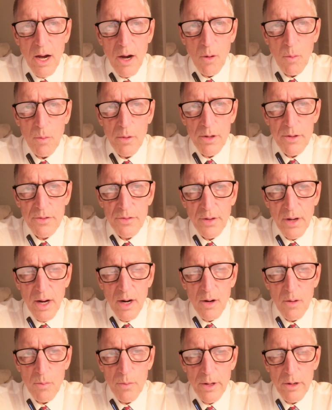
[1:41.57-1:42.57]
with
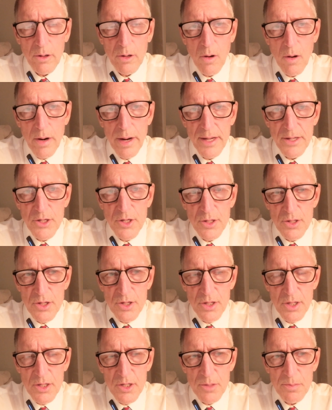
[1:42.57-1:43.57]
rent-a-car
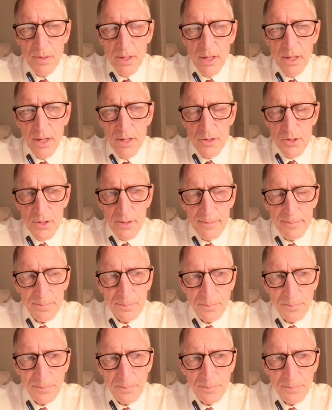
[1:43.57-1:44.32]
agencies, because